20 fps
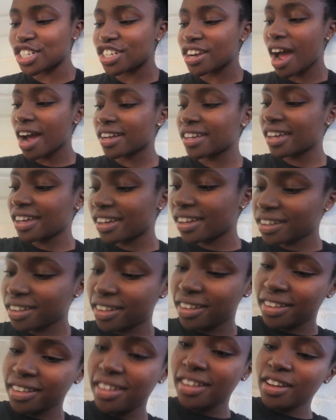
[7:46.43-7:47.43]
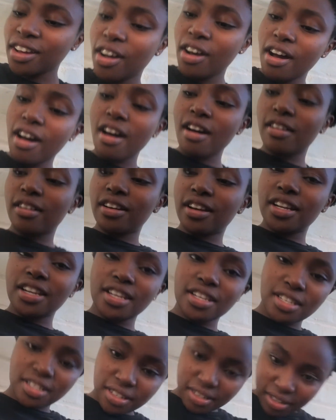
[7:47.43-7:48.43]
Oh,
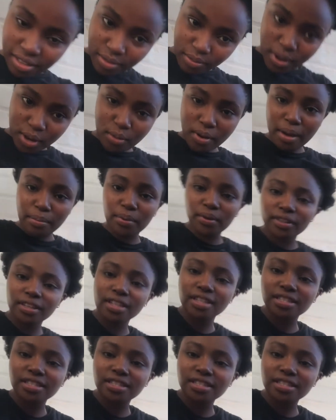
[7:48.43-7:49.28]
goodness. Where do I put this